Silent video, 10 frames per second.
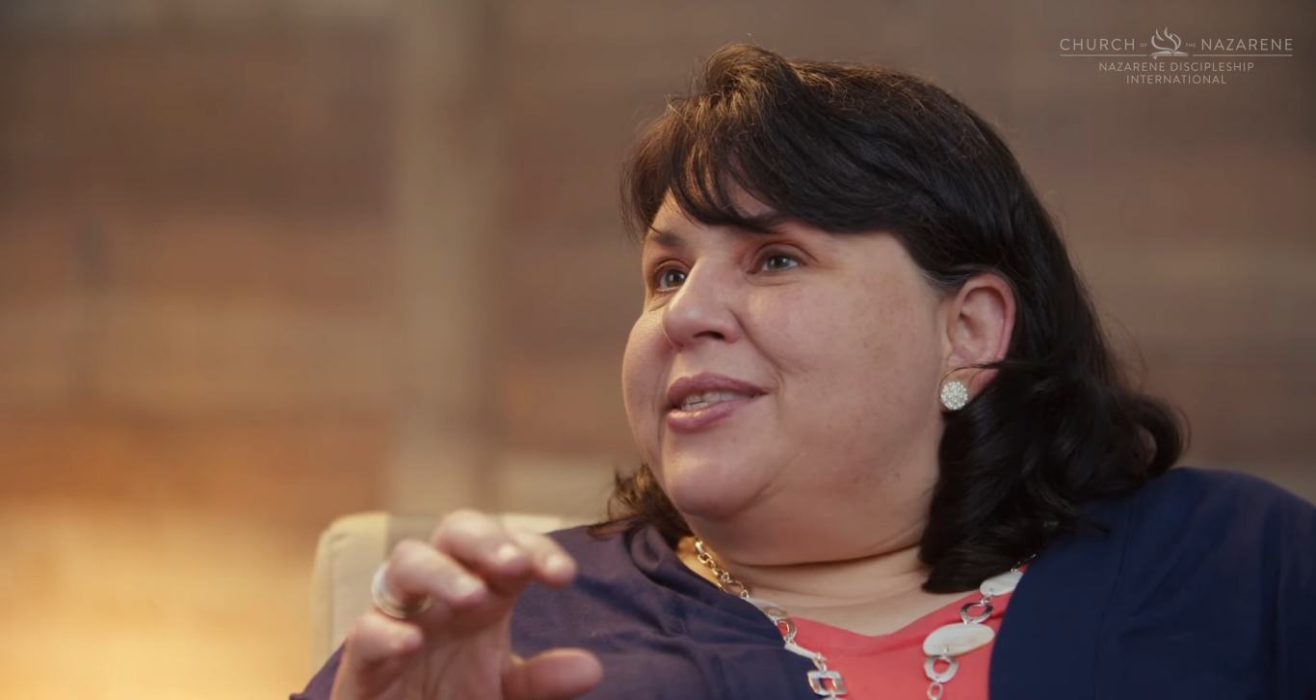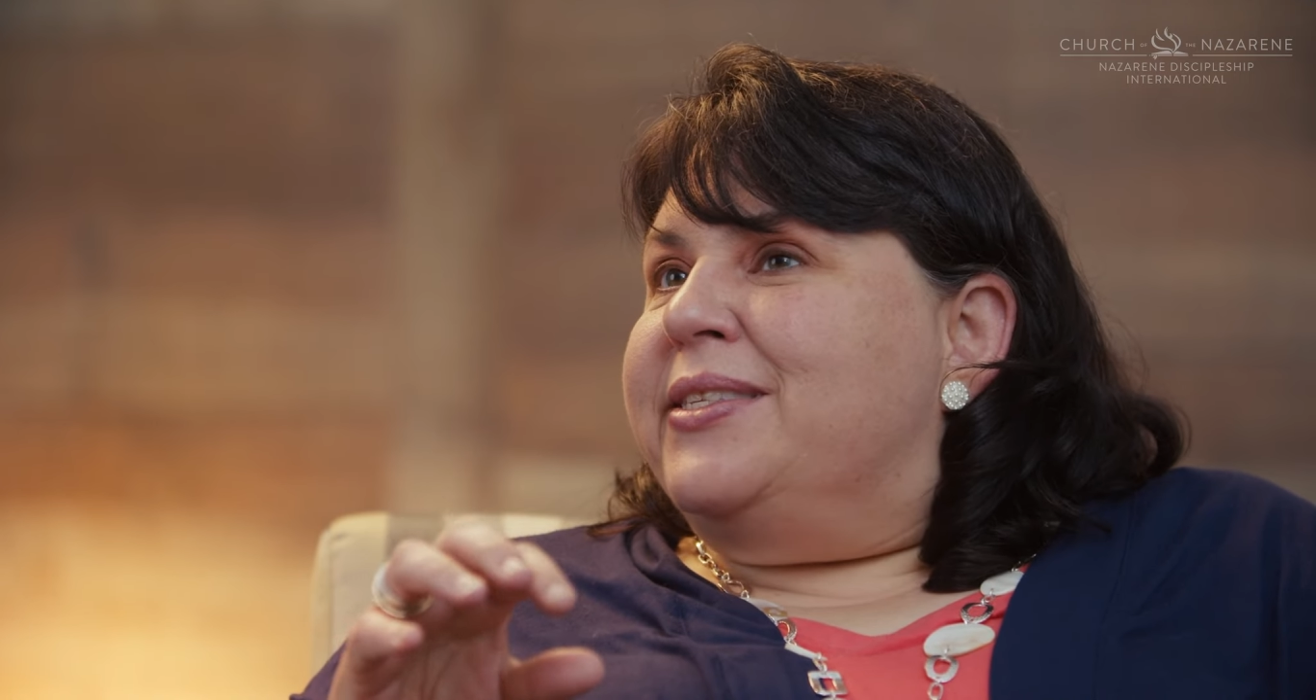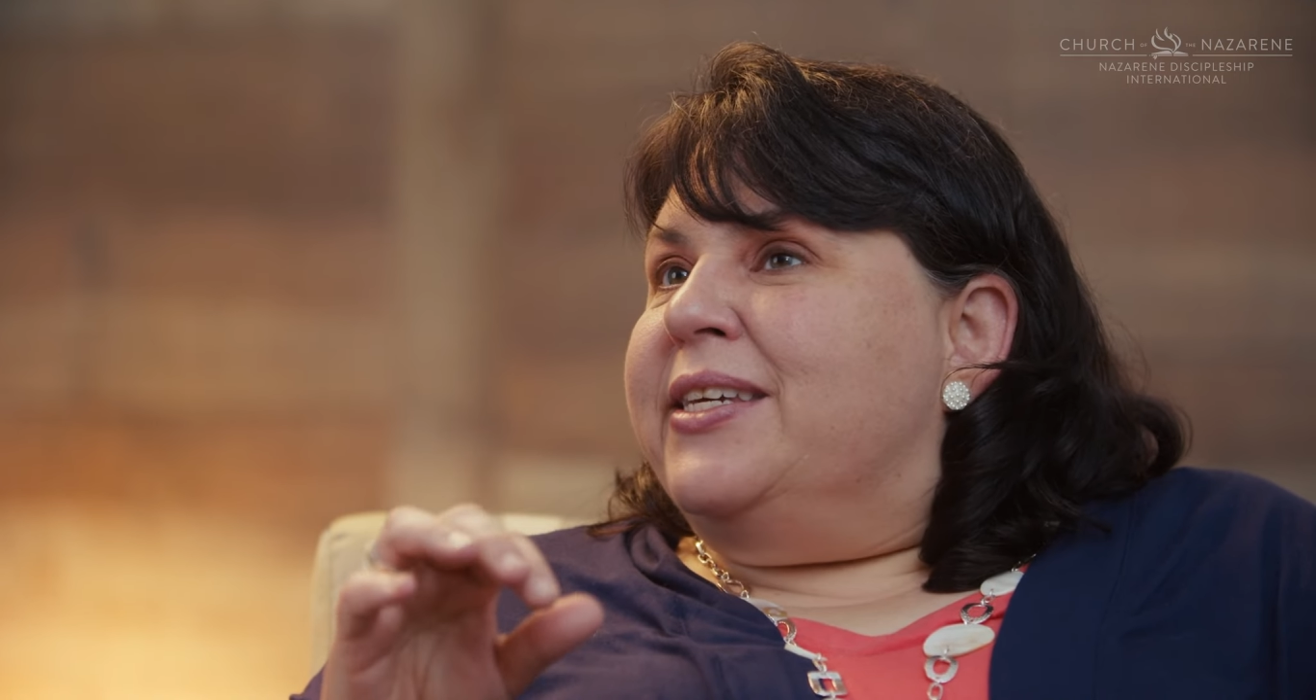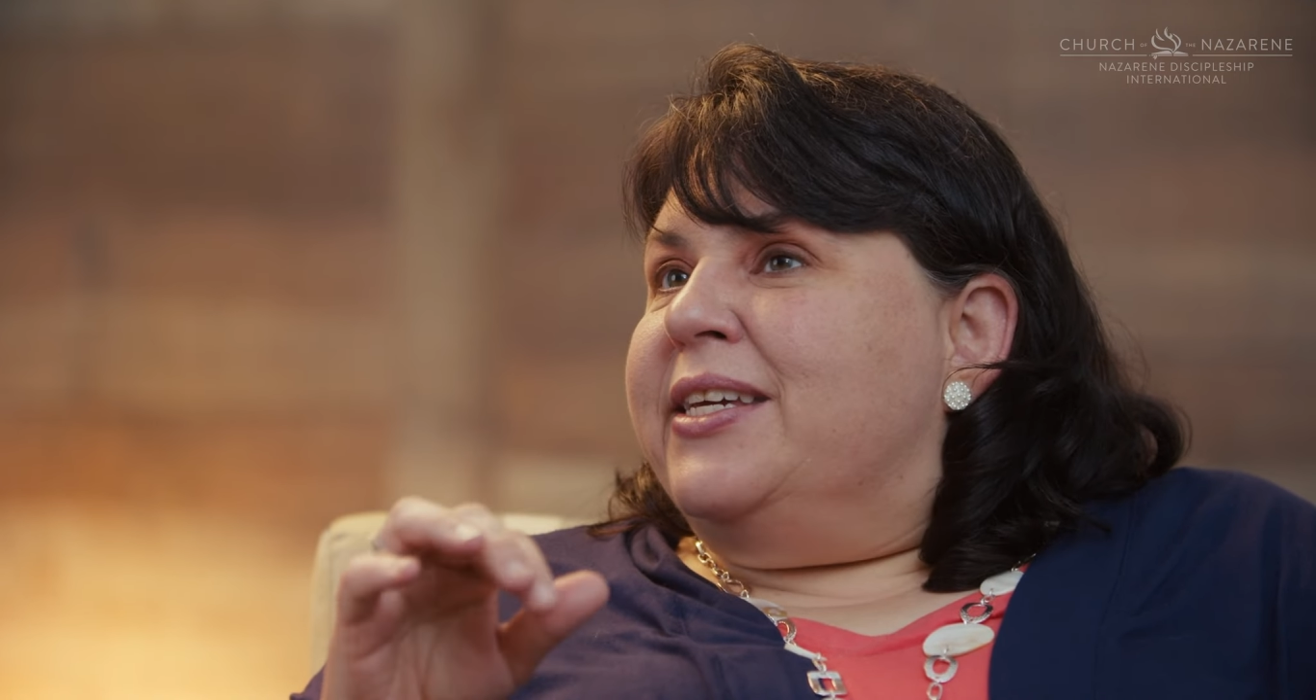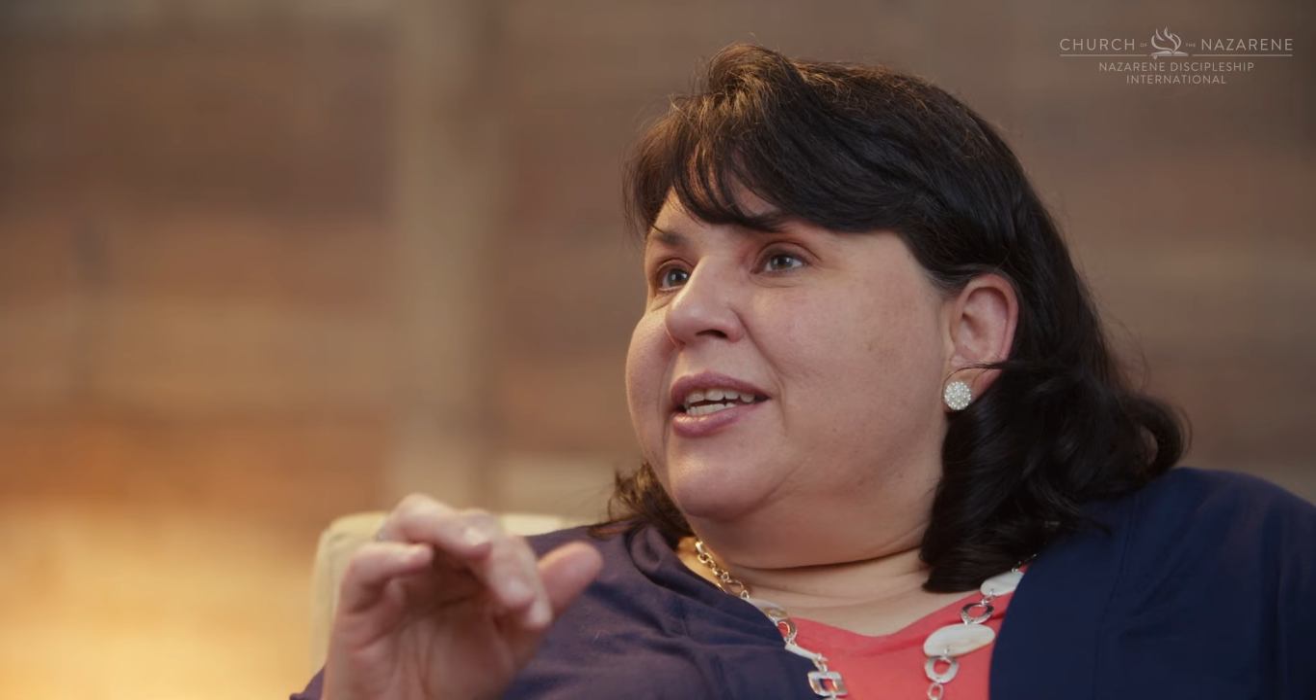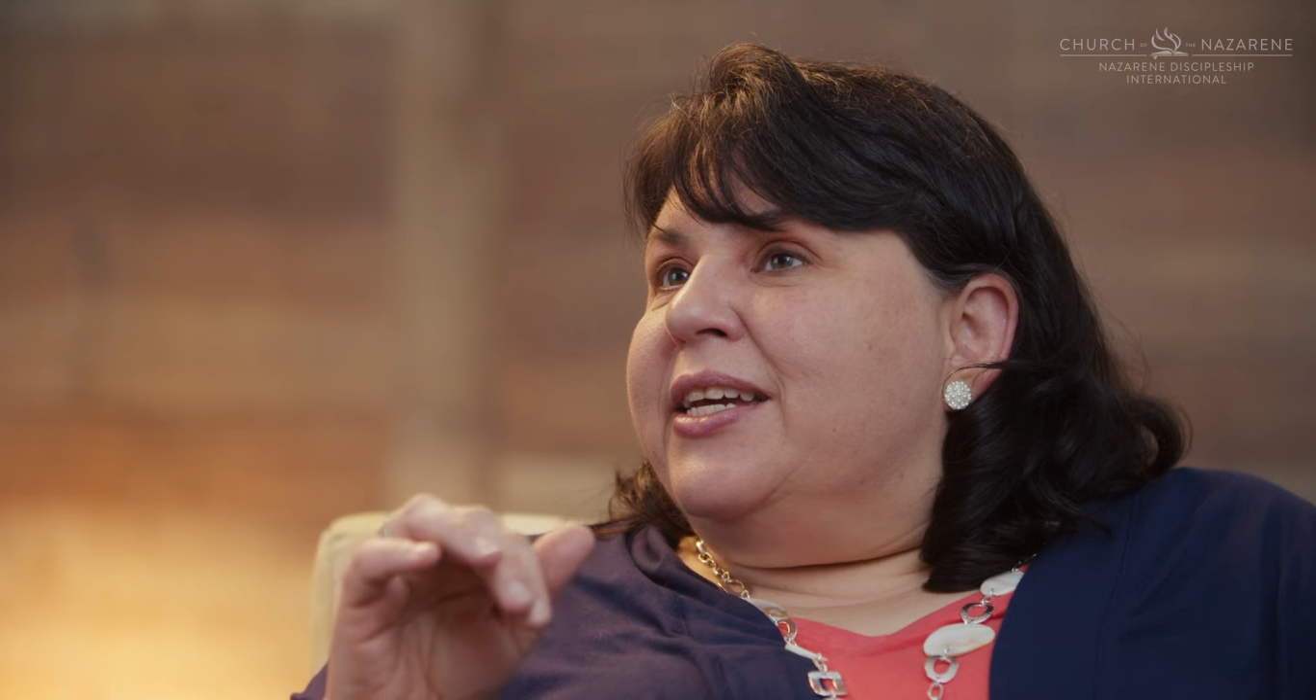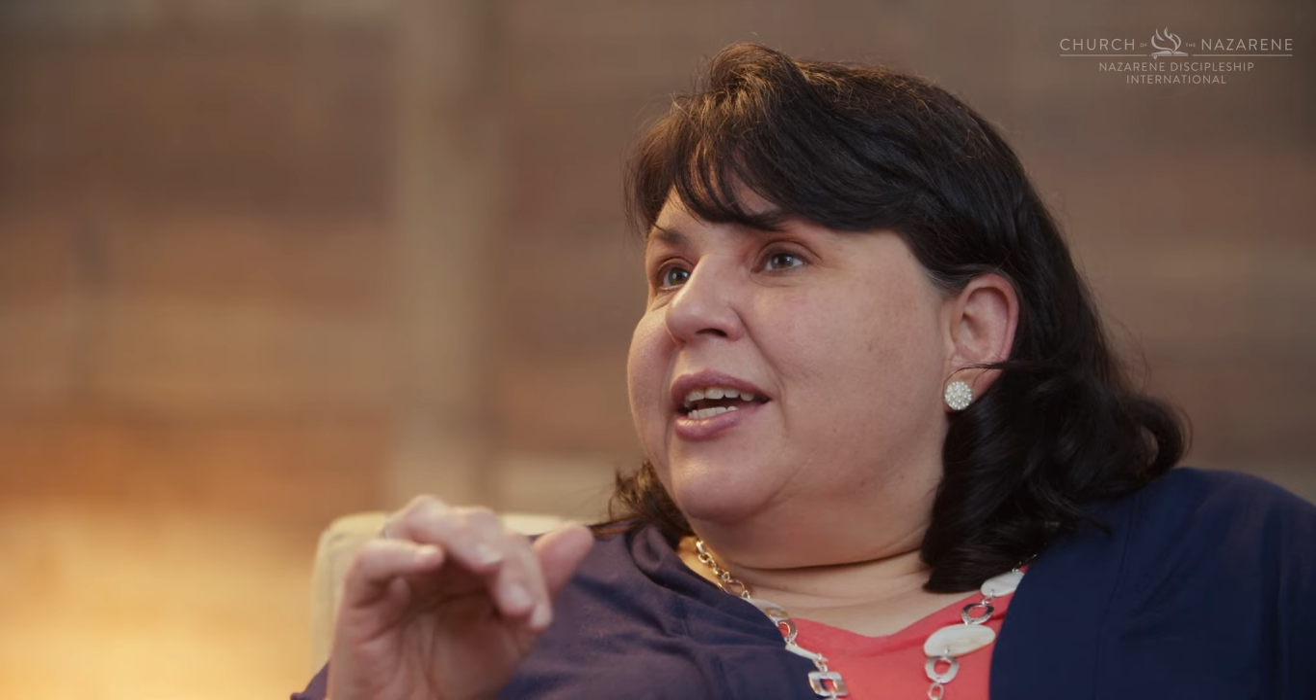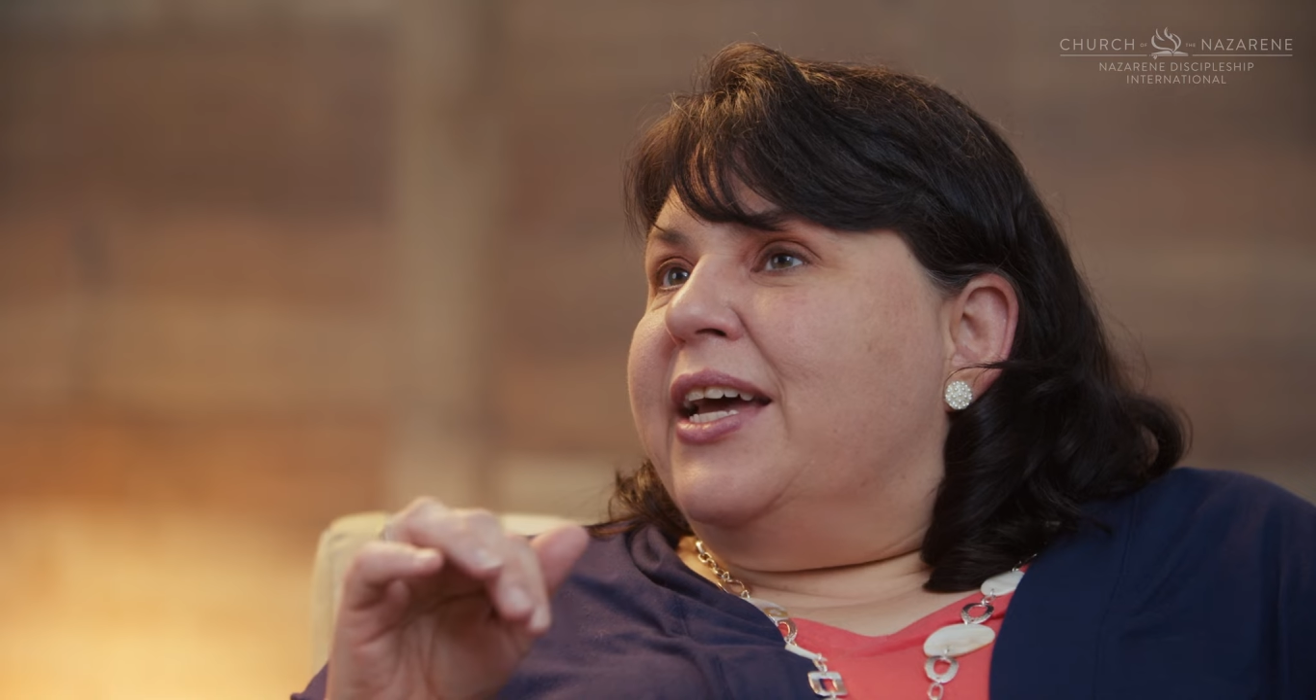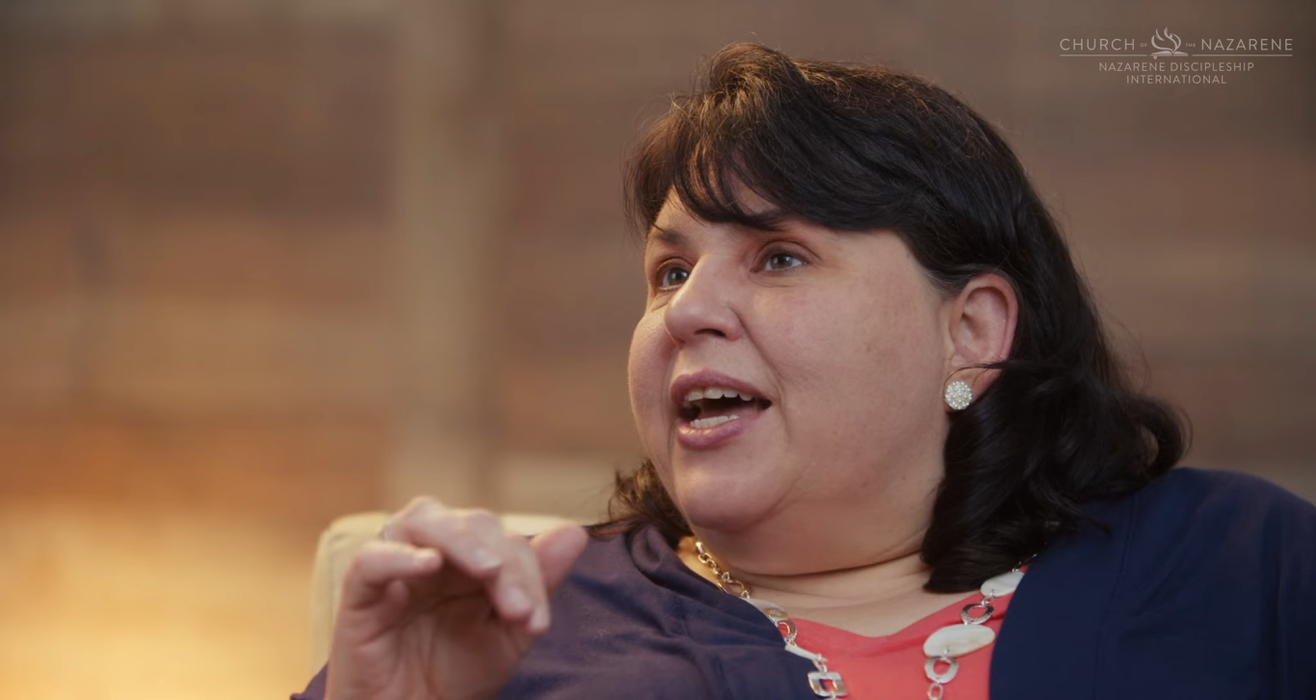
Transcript: see